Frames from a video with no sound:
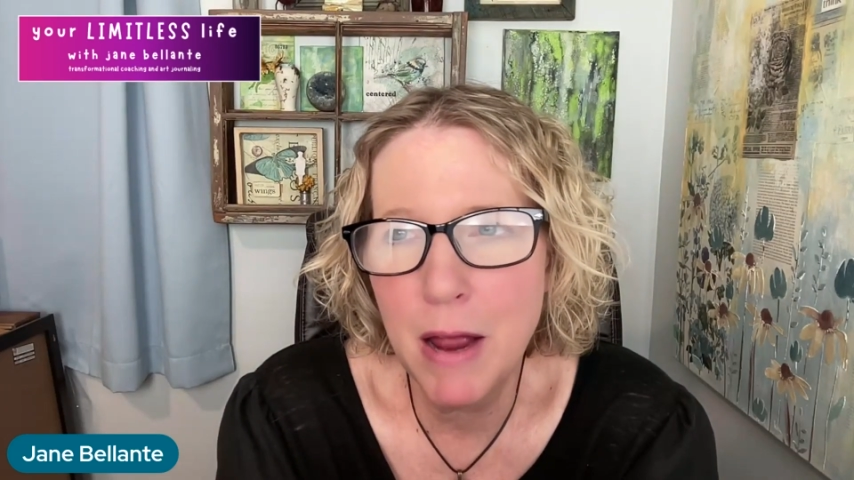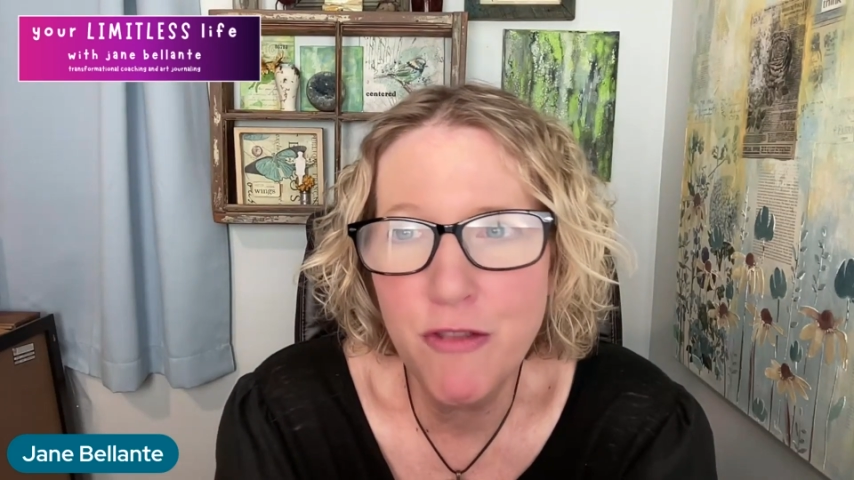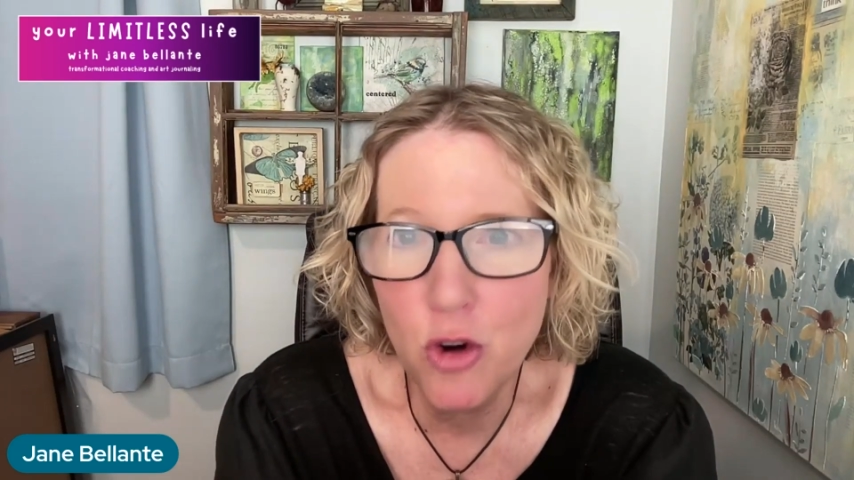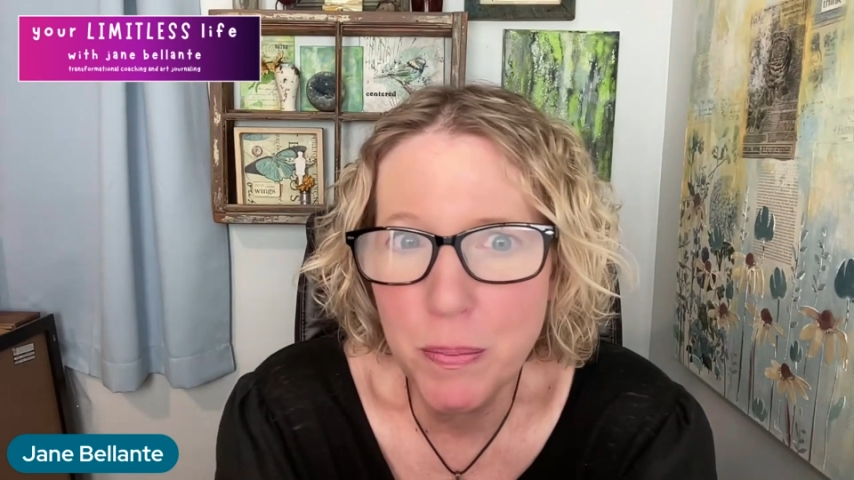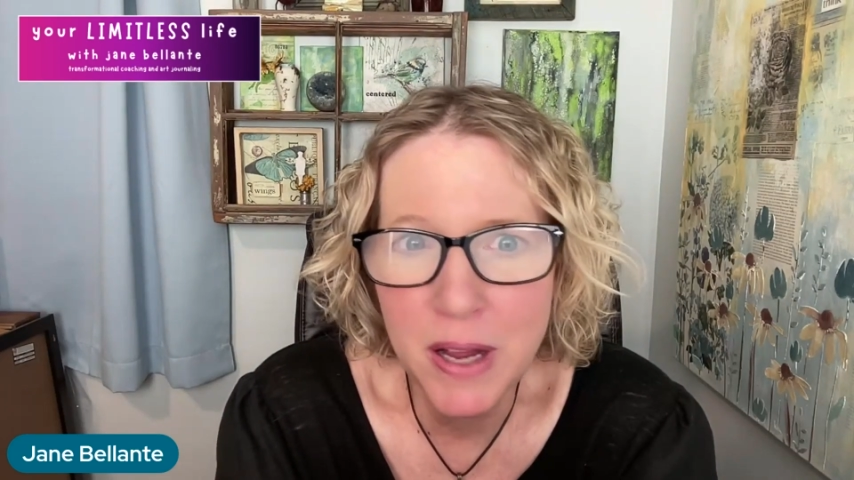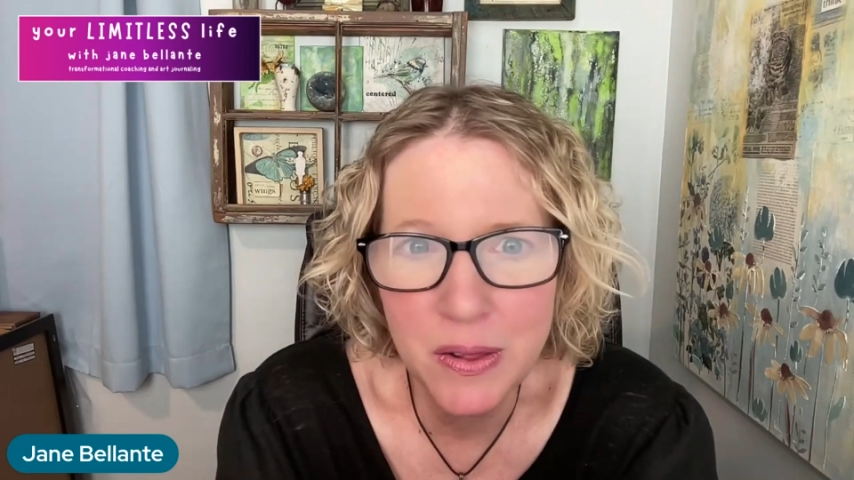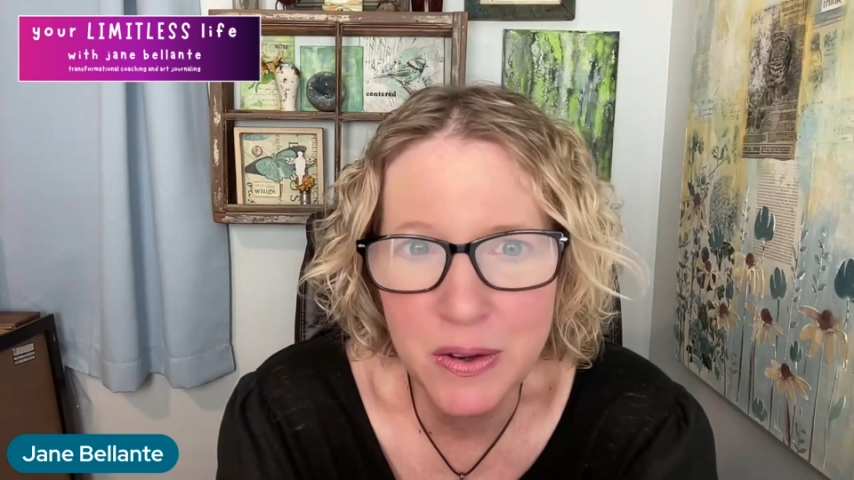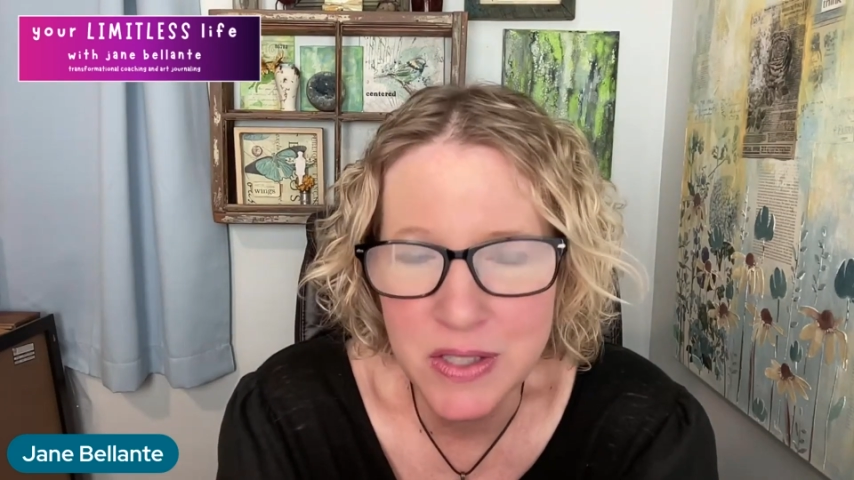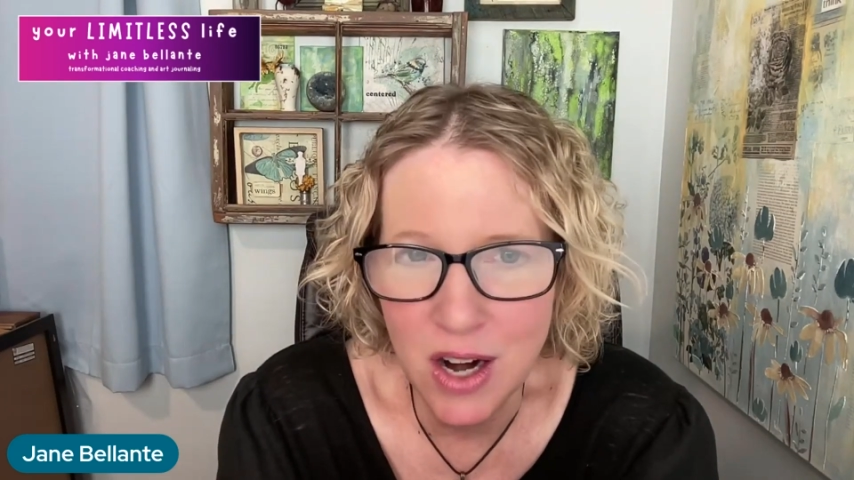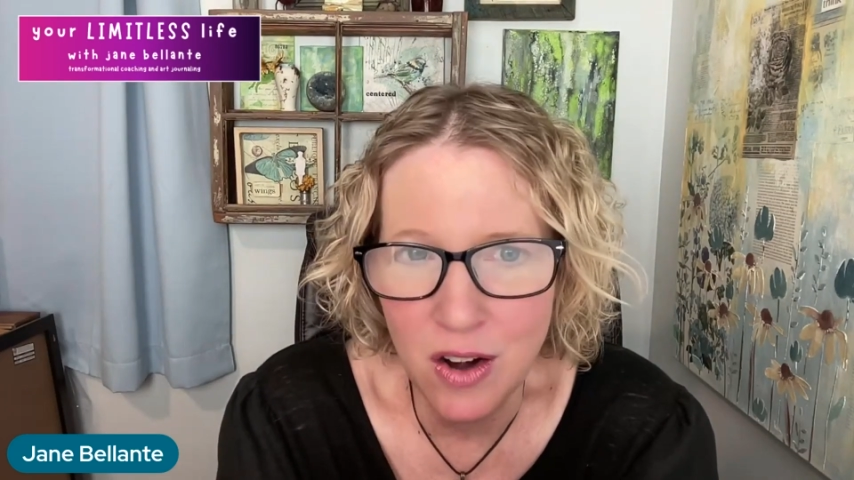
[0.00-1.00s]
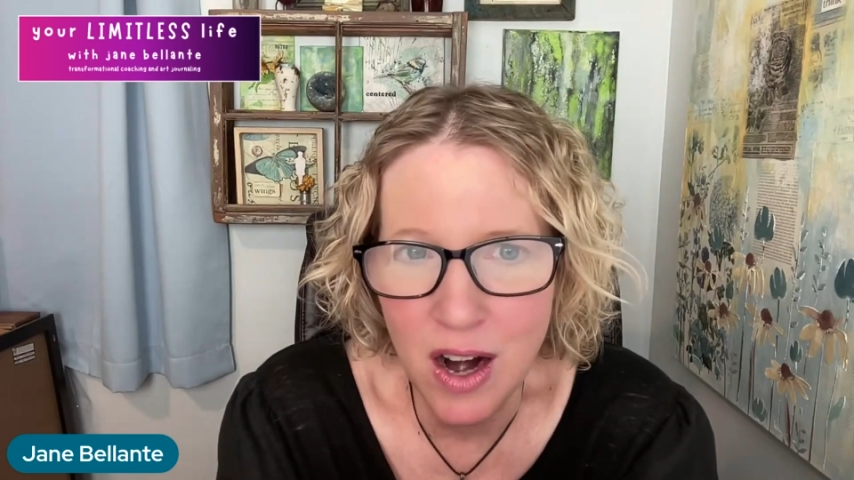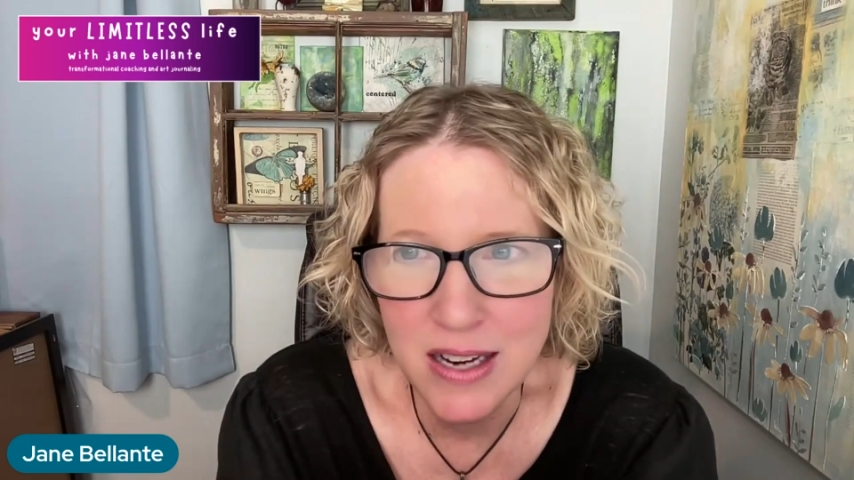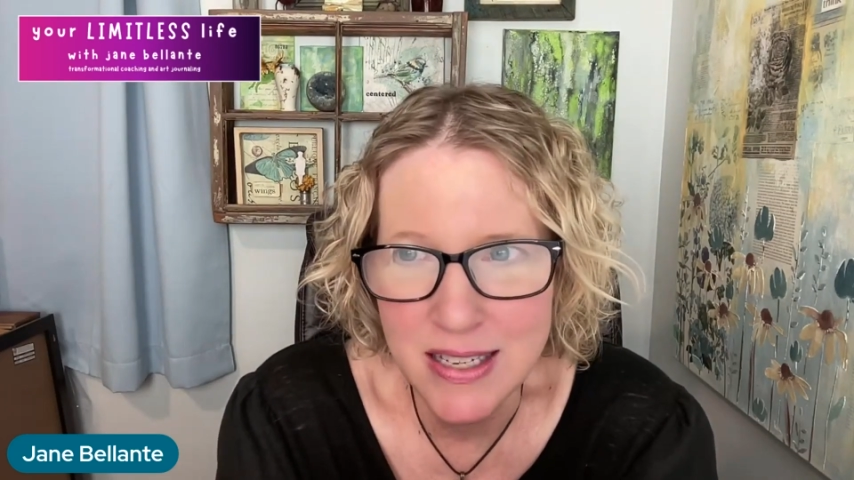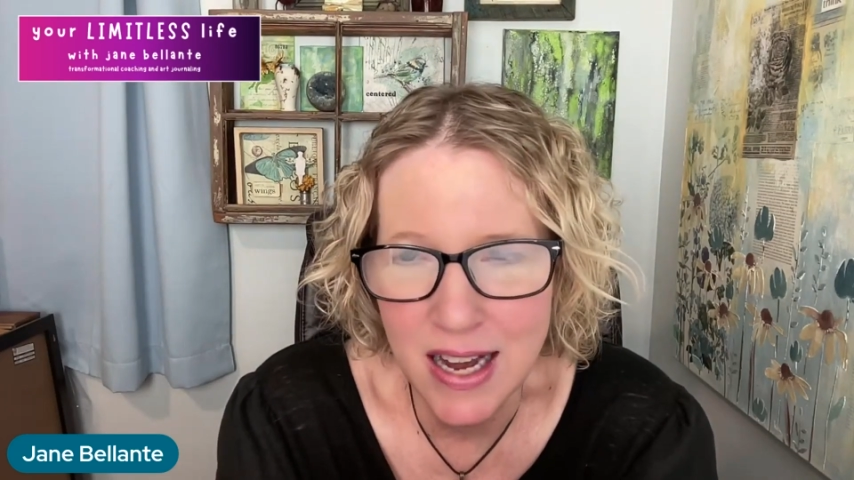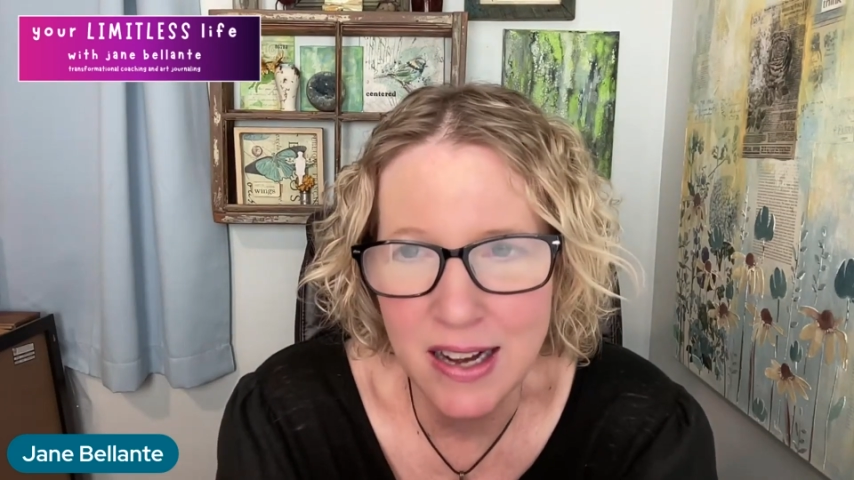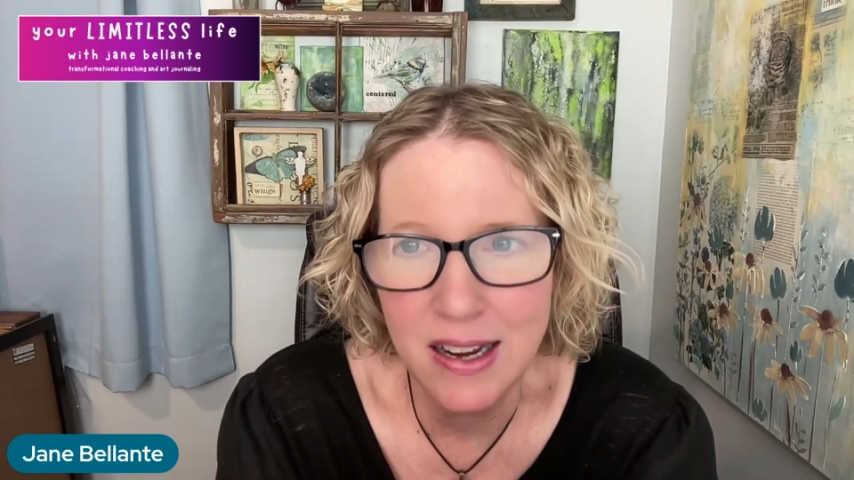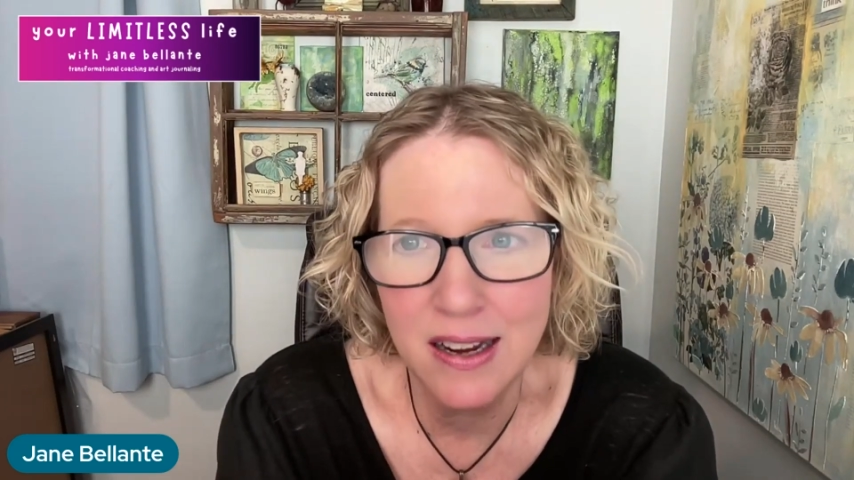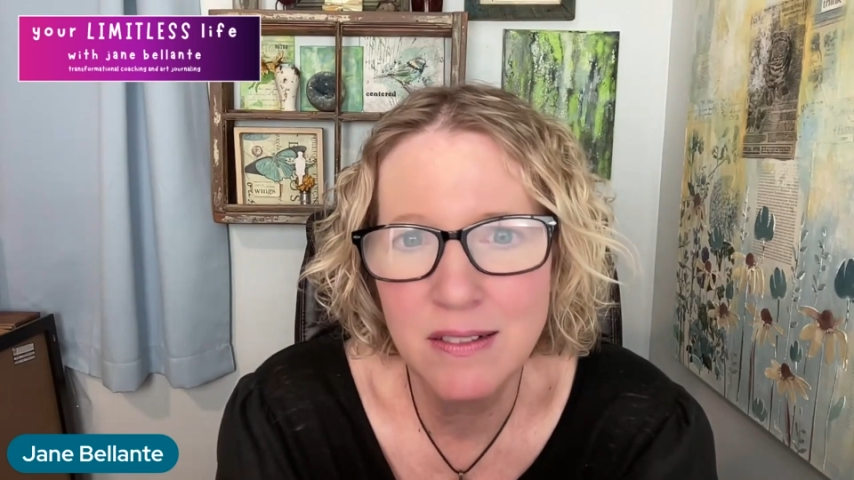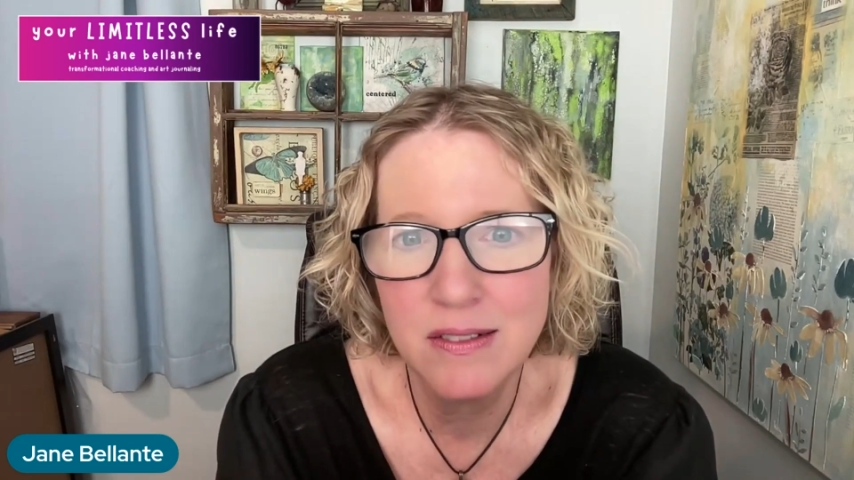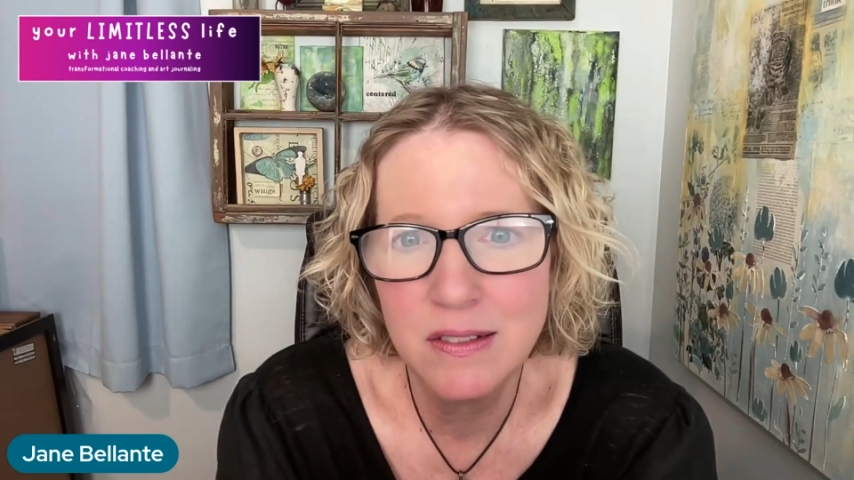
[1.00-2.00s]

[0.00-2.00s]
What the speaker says: 4 pillars are identity,